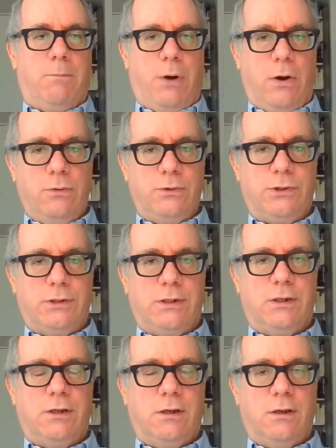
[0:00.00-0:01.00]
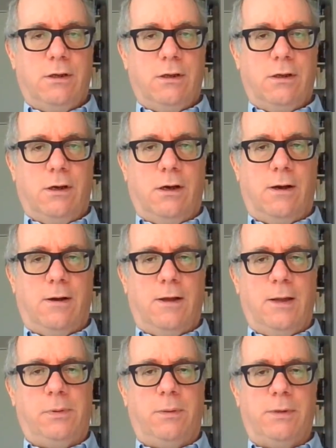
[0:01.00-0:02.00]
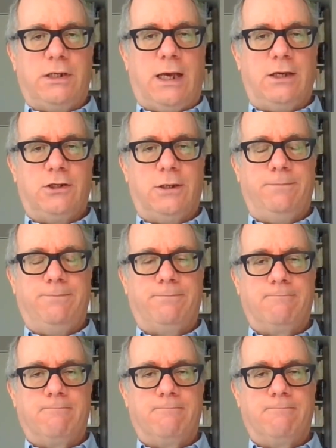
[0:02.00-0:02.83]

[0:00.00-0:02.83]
Post implementation,